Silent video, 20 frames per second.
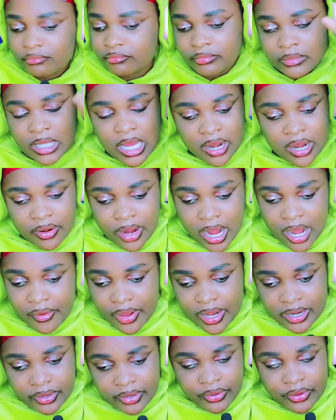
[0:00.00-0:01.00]
I don't
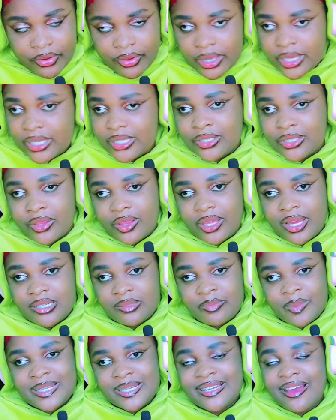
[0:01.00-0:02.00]
want to go into that,
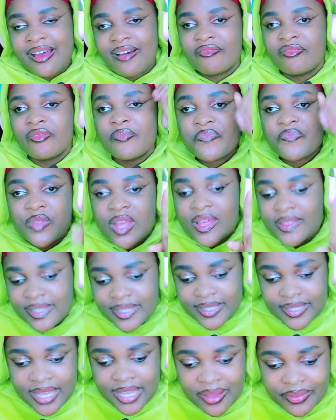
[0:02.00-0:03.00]
but
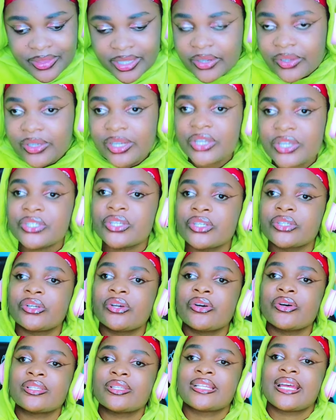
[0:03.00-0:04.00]
this is how the connection
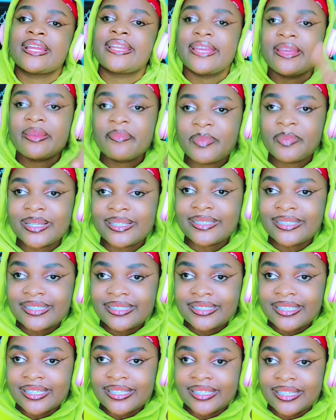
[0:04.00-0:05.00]
goes. And he
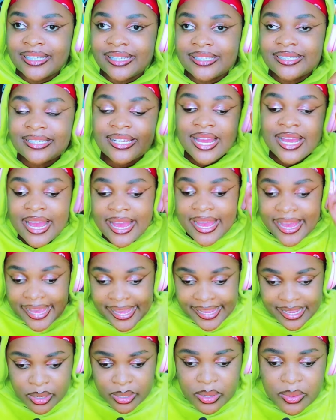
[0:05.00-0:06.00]
predicted it.
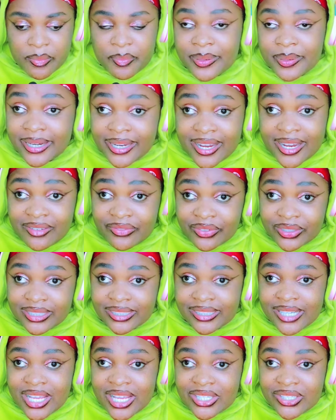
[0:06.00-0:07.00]
He prayed for the
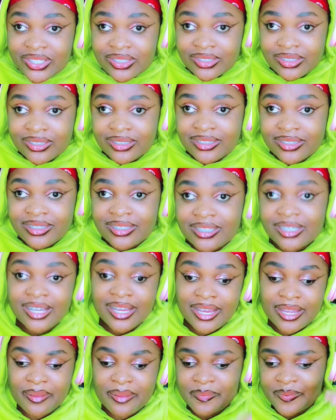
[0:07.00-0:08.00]
nation.
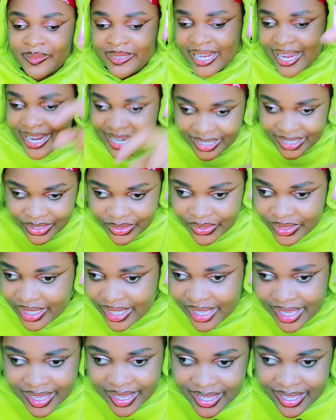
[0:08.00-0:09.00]
He prayed during
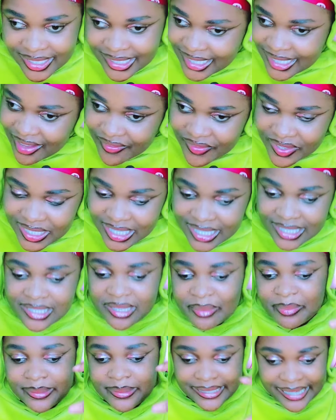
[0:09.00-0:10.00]
his services.
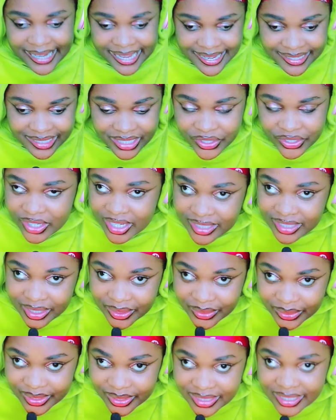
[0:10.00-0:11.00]
He prayed during the
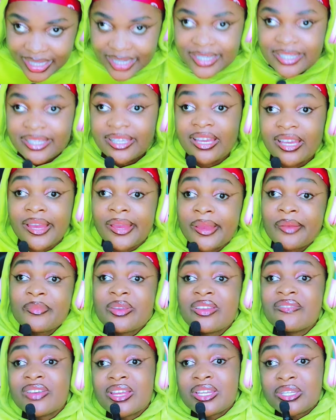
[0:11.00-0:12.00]
crusade. He came
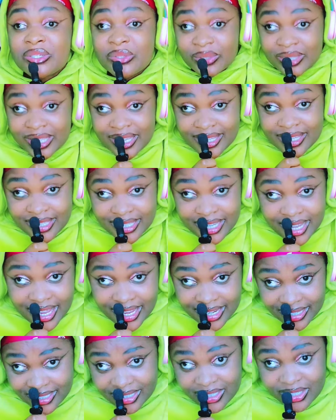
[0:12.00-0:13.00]
even to the
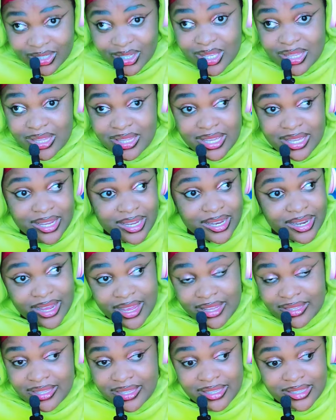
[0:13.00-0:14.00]
state,
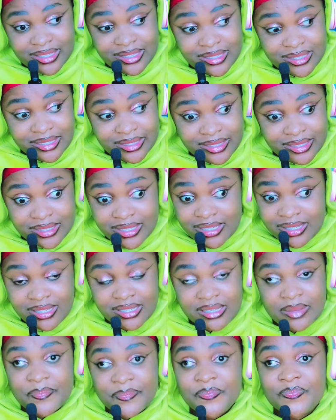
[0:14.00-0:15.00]
the city,